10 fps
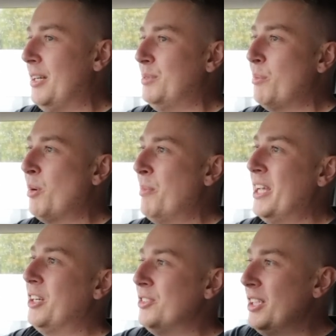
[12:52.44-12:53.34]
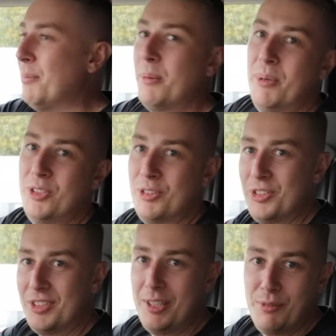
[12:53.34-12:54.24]
Typical me, I don't see the big picture, I
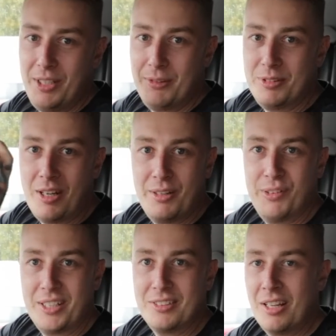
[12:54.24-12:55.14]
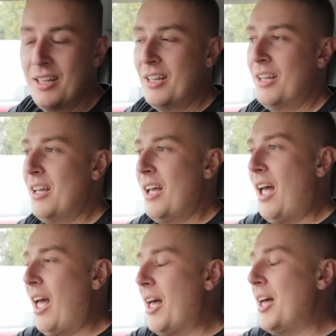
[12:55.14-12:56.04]
just see all the little tiny things.
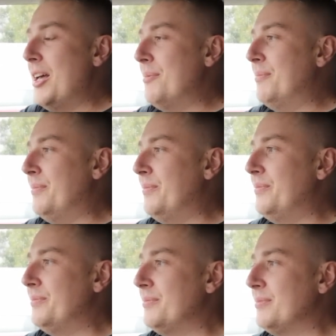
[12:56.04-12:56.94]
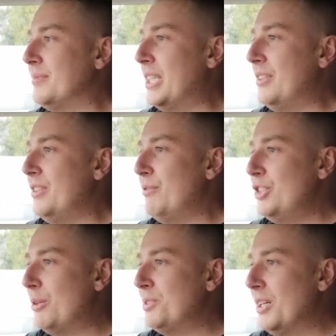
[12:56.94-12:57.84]
Another
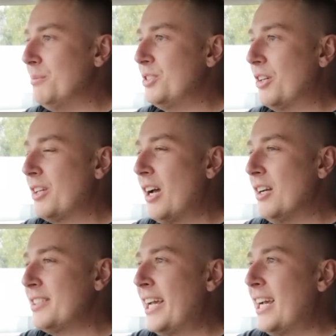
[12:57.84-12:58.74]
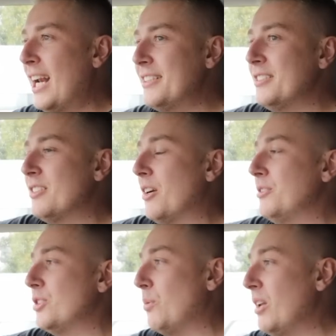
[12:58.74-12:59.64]
job. So the car's getting collected to go
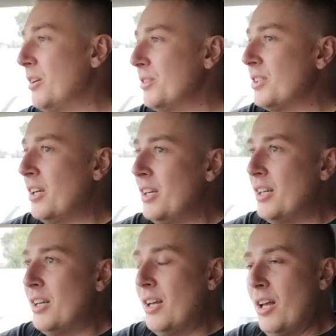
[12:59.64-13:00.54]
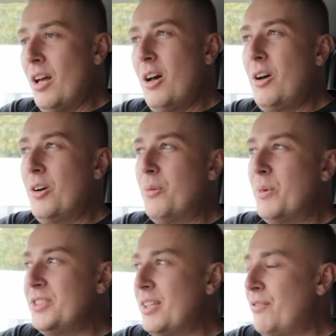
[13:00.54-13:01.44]
to Swallows on
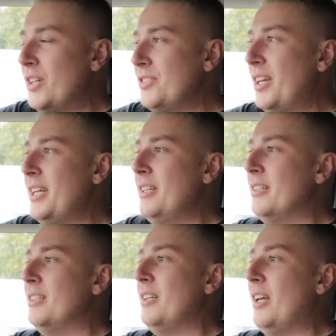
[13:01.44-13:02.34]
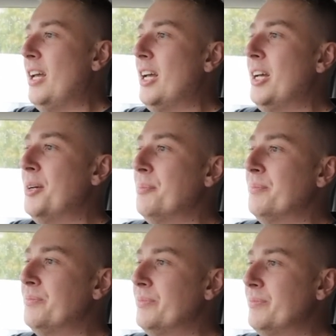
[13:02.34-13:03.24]
Wednesday, Thursday.
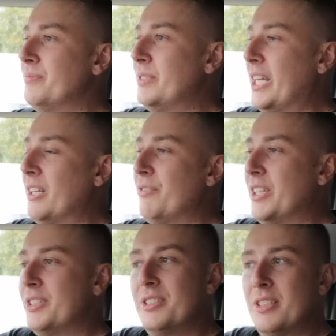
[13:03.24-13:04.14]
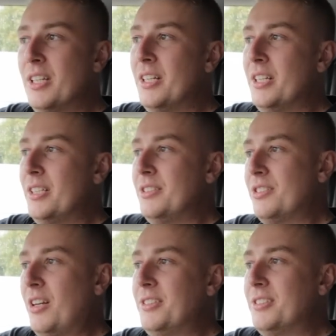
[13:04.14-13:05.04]
They're going to fix a
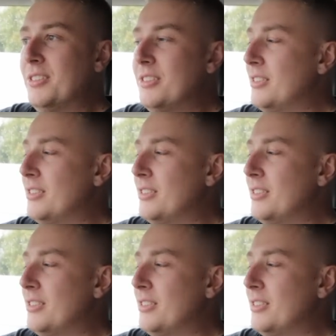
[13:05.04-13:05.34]
slight